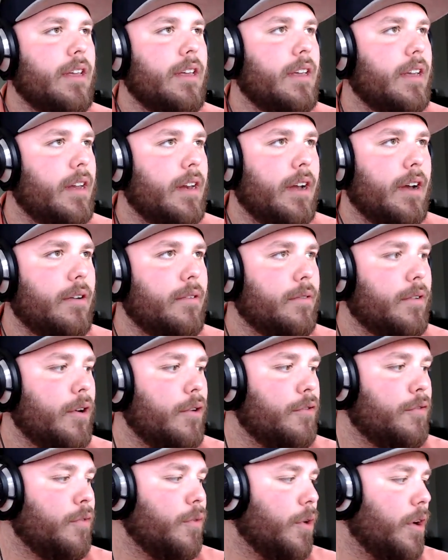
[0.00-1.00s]

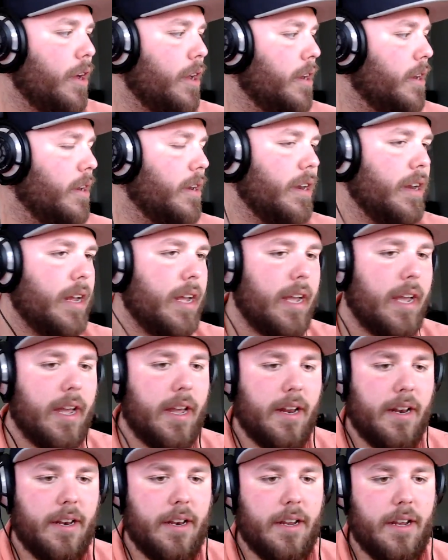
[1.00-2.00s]
Go for it.
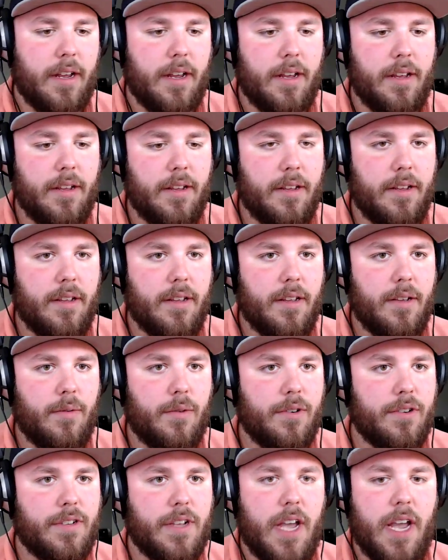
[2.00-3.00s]
And
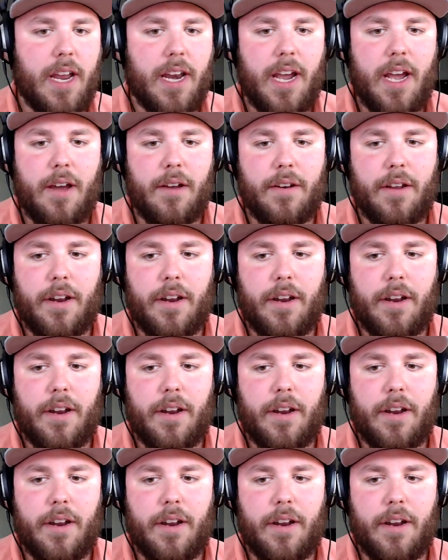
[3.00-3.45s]
we're just hanging out.